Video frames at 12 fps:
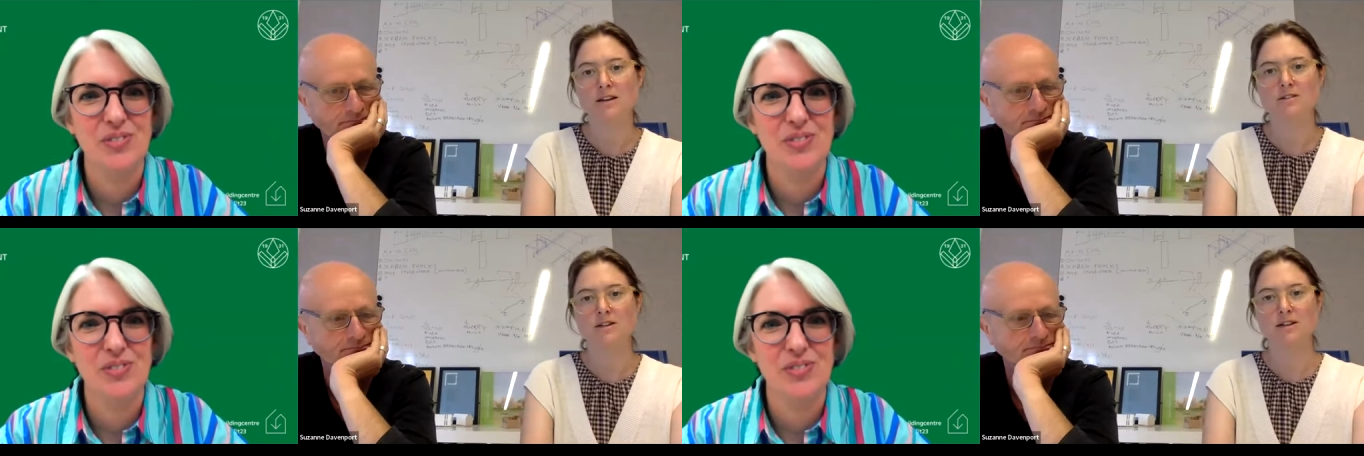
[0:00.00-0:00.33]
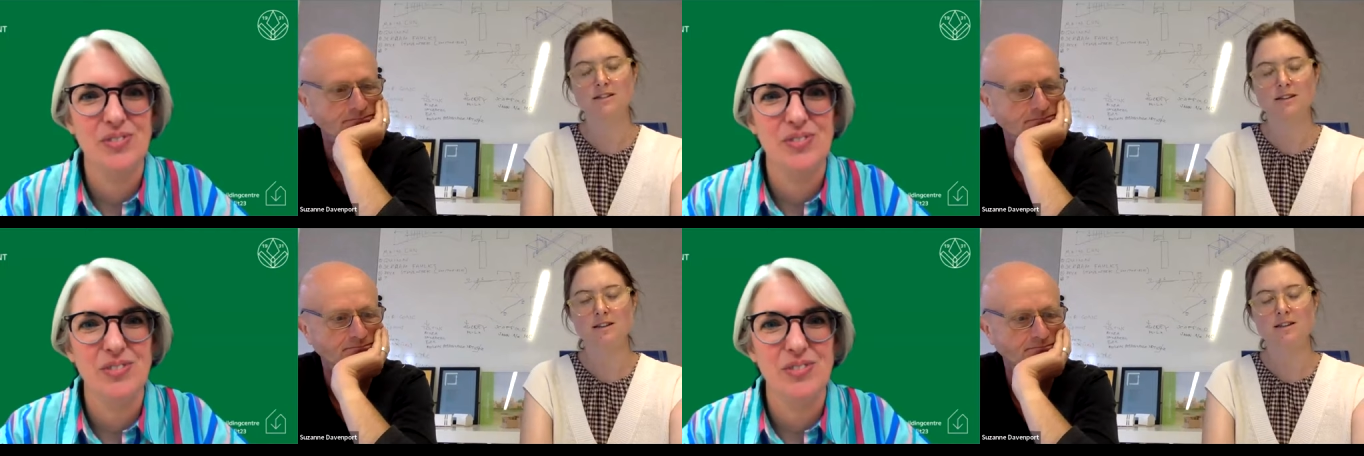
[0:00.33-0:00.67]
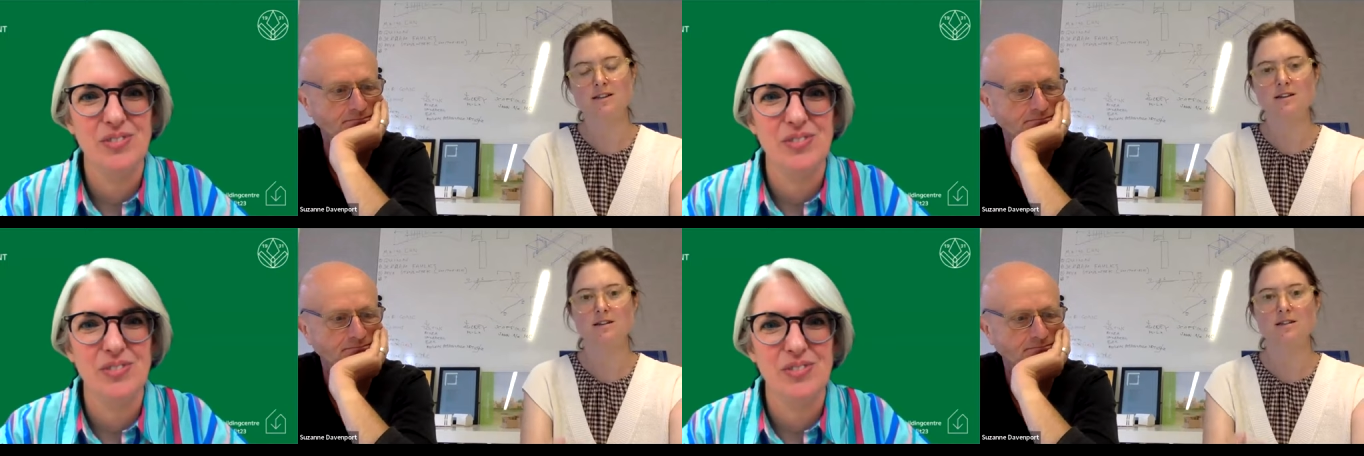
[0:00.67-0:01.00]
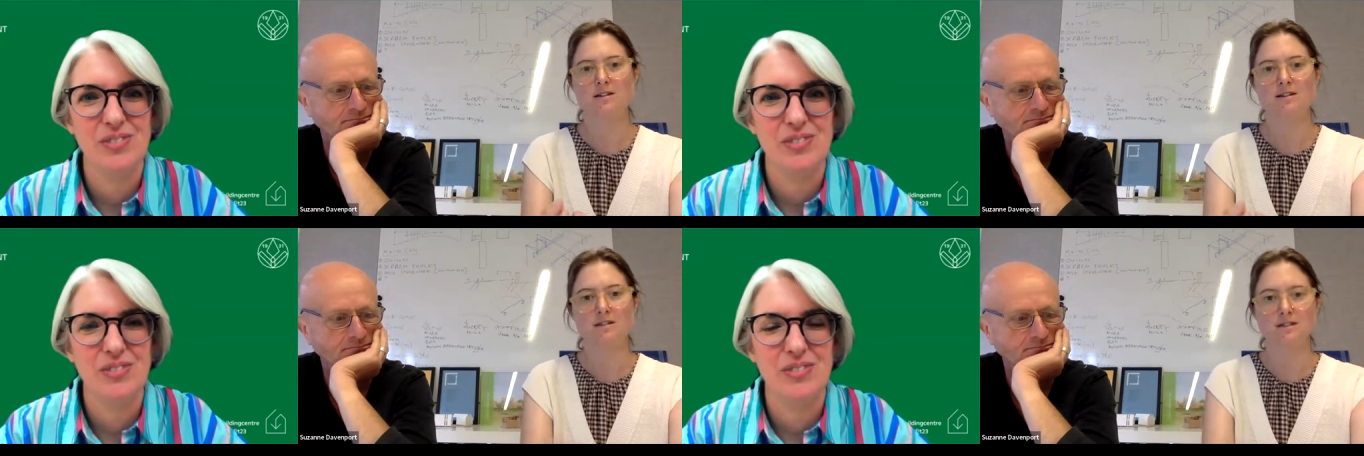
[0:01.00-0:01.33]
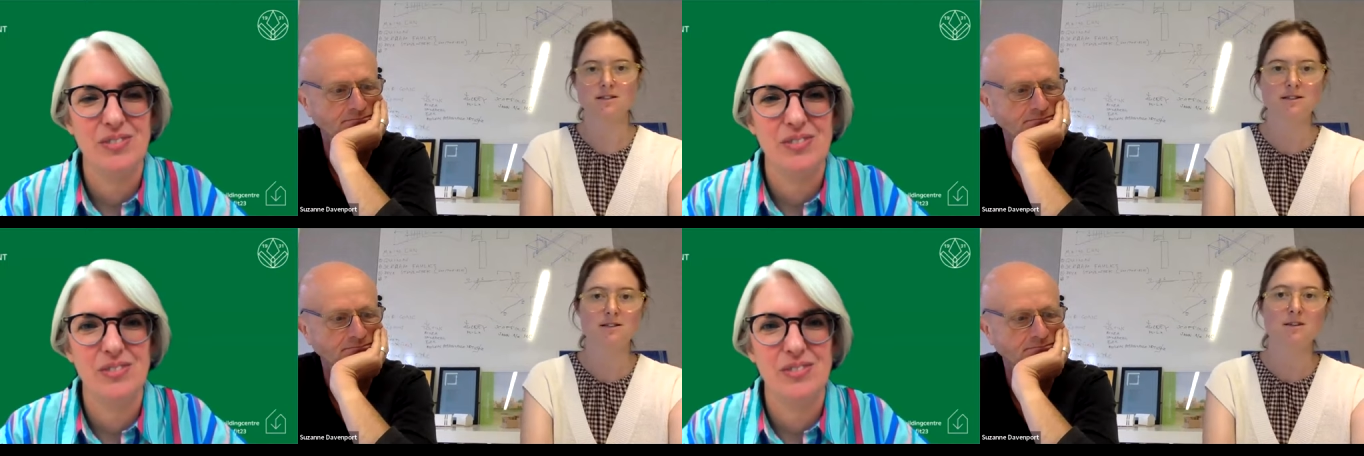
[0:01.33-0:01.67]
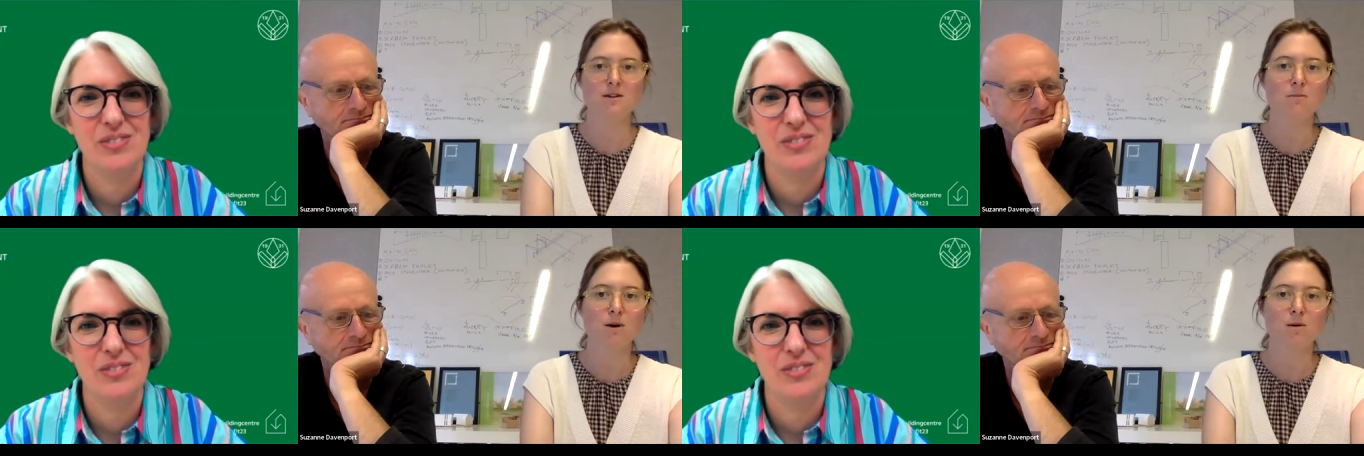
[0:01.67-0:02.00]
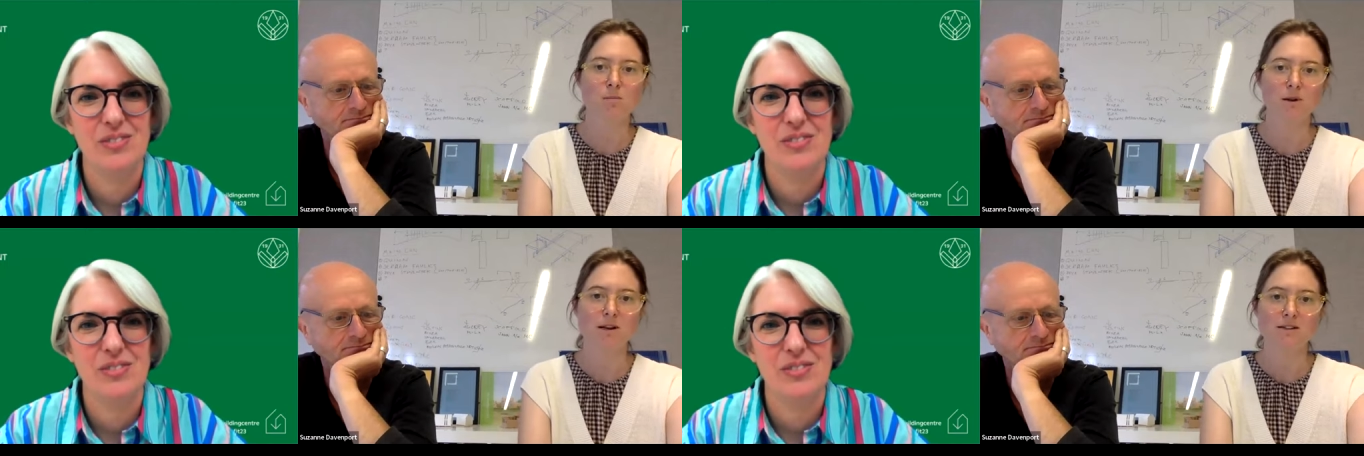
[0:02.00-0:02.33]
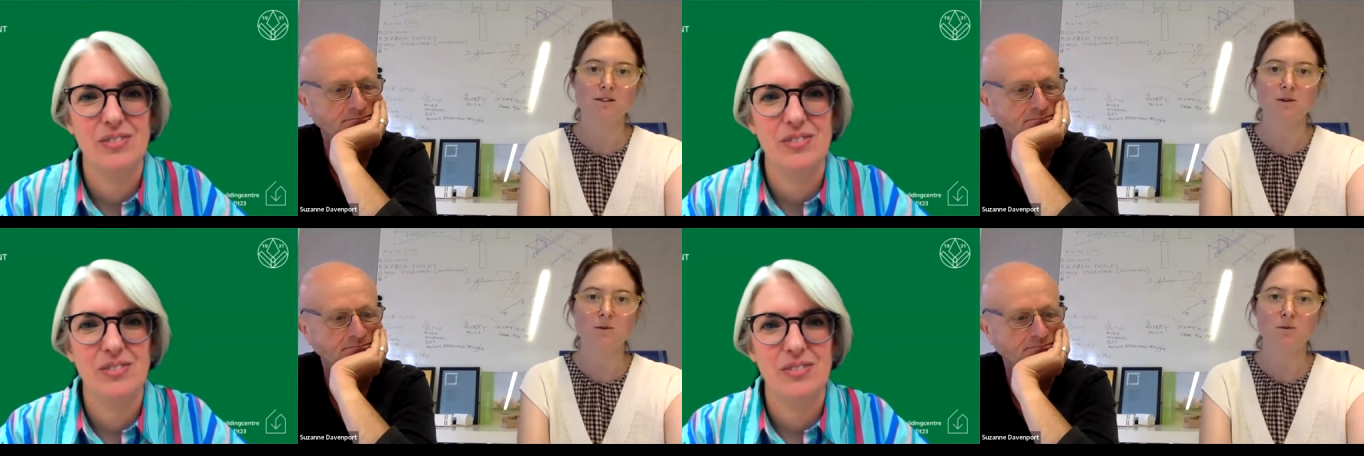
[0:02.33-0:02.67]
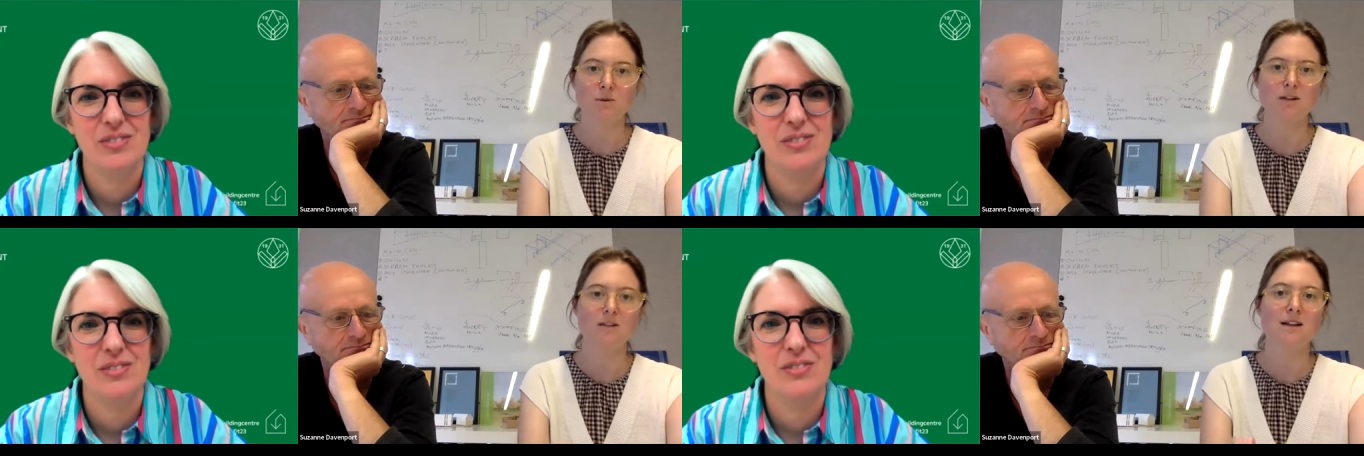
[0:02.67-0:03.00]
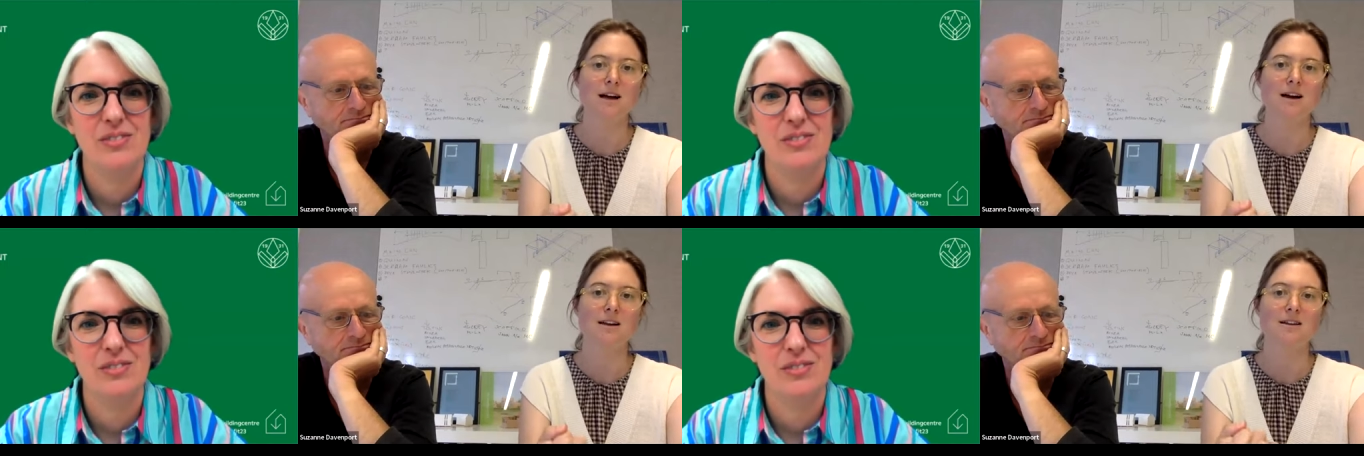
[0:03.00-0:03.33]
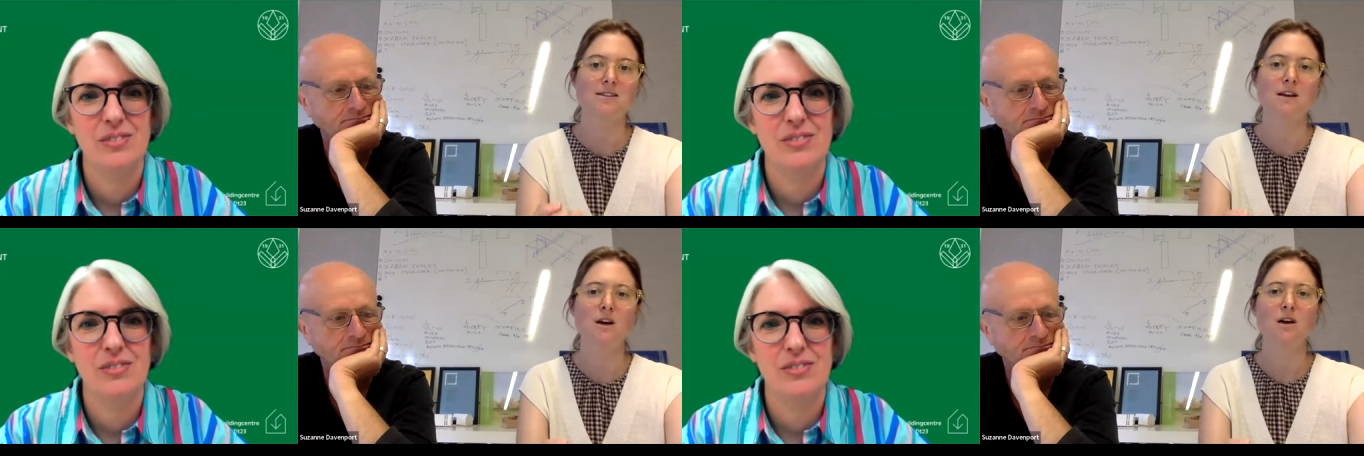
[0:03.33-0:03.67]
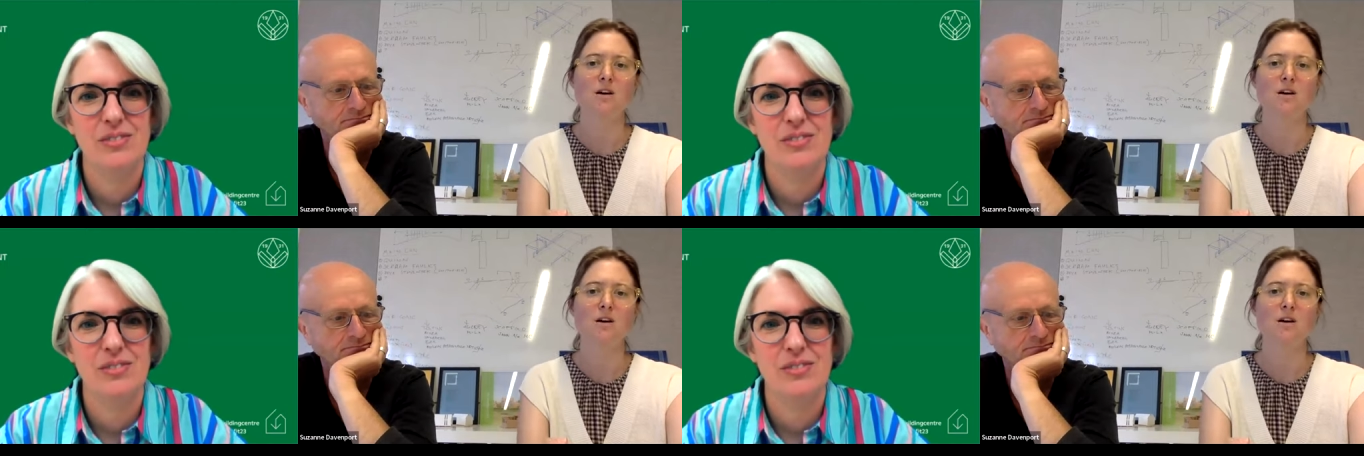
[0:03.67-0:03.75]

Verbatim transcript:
Speaker 1: interest in the the system and political will, and